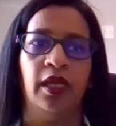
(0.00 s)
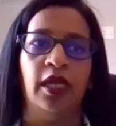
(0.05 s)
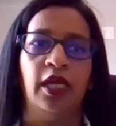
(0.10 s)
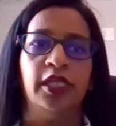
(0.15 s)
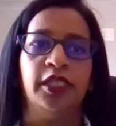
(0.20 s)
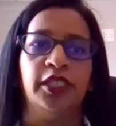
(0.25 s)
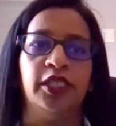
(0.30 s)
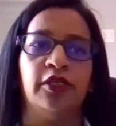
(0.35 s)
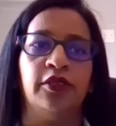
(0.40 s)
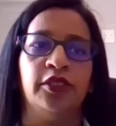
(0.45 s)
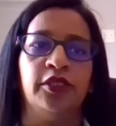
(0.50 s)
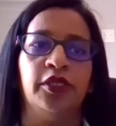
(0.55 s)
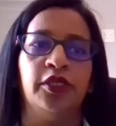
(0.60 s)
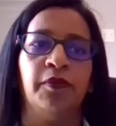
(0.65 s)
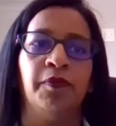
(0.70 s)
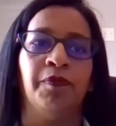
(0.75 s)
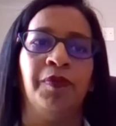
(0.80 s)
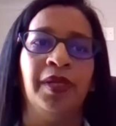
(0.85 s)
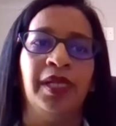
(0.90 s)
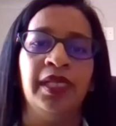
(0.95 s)
So
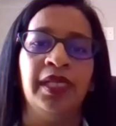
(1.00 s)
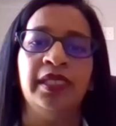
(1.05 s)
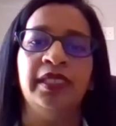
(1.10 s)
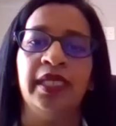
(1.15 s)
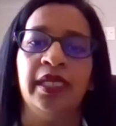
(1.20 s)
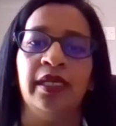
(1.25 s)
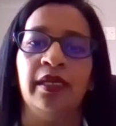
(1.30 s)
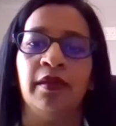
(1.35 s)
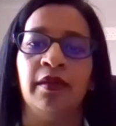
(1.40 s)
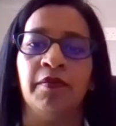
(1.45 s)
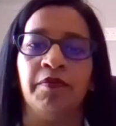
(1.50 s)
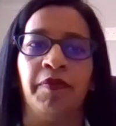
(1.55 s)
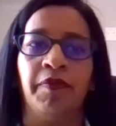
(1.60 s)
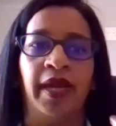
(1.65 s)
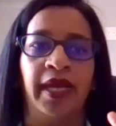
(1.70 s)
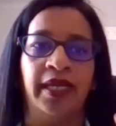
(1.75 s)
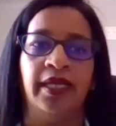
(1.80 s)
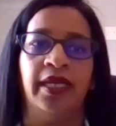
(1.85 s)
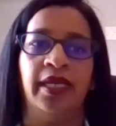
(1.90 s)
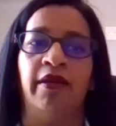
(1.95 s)
building
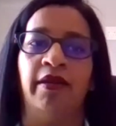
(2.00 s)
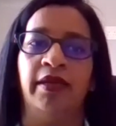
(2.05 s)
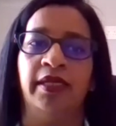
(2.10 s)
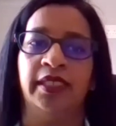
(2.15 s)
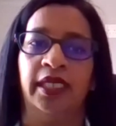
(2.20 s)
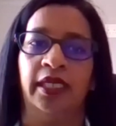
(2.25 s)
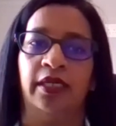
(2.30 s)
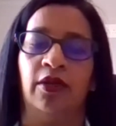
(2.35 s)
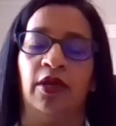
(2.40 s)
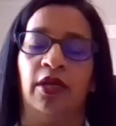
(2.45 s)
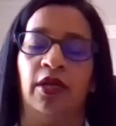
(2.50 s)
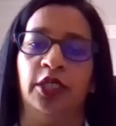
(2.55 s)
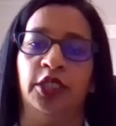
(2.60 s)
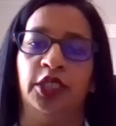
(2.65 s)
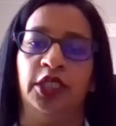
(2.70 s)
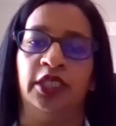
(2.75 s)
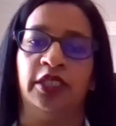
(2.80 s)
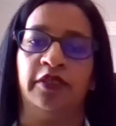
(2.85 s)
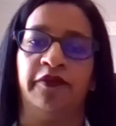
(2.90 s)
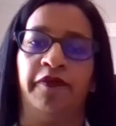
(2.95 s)
pioneering
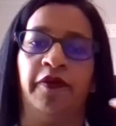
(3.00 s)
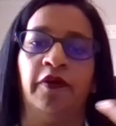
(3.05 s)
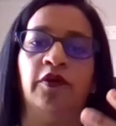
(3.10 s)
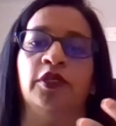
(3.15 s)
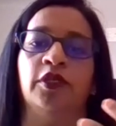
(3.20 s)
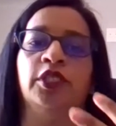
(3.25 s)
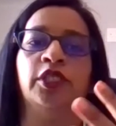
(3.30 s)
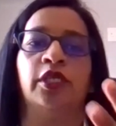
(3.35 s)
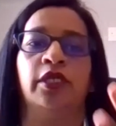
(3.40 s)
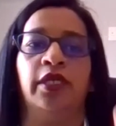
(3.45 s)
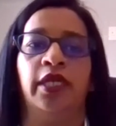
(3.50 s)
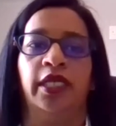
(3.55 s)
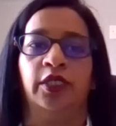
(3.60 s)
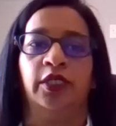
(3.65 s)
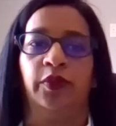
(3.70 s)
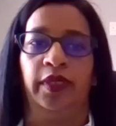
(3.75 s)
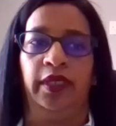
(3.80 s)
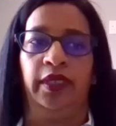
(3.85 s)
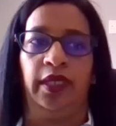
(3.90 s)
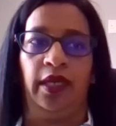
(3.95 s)
technologies focused on
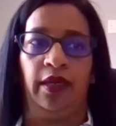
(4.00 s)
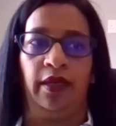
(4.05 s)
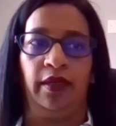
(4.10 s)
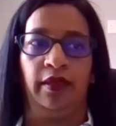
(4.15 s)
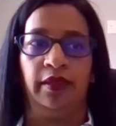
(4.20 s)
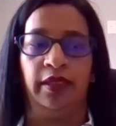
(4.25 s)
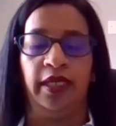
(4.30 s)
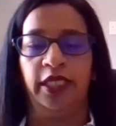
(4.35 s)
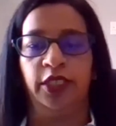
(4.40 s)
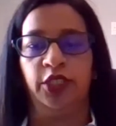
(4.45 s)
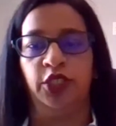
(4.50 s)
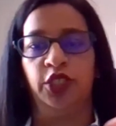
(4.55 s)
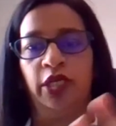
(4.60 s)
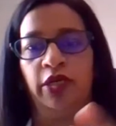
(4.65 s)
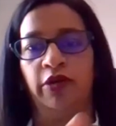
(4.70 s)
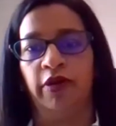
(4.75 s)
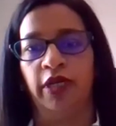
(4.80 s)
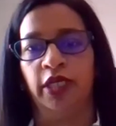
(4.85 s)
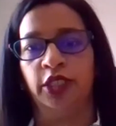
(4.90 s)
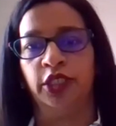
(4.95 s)
networking, next
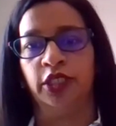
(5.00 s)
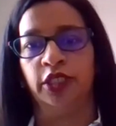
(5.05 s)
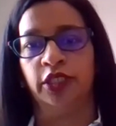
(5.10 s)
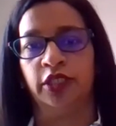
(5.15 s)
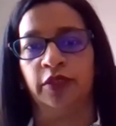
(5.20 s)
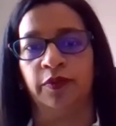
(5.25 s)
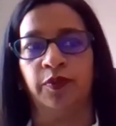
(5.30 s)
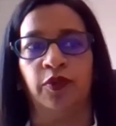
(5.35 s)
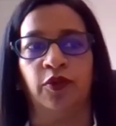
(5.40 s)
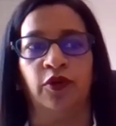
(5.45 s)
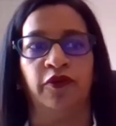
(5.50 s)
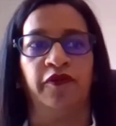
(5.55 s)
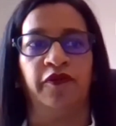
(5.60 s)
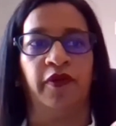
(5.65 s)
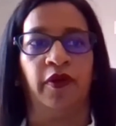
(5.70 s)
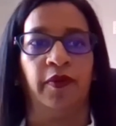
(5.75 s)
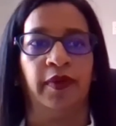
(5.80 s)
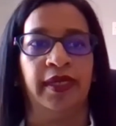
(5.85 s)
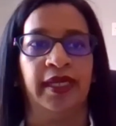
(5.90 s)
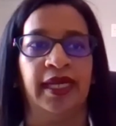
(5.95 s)
generation support for
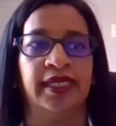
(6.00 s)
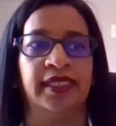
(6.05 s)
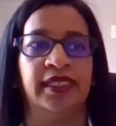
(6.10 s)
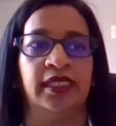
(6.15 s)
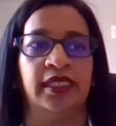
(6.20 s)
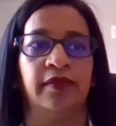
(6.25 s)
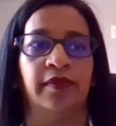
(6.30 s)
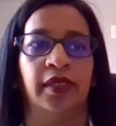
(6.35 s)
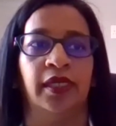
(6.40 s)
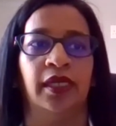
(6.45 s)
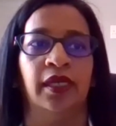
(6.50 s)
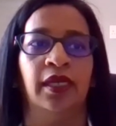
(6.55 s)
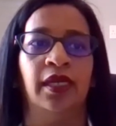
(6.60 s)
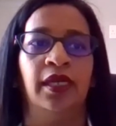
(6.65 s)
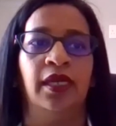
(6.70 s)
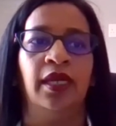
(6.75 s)
our customer,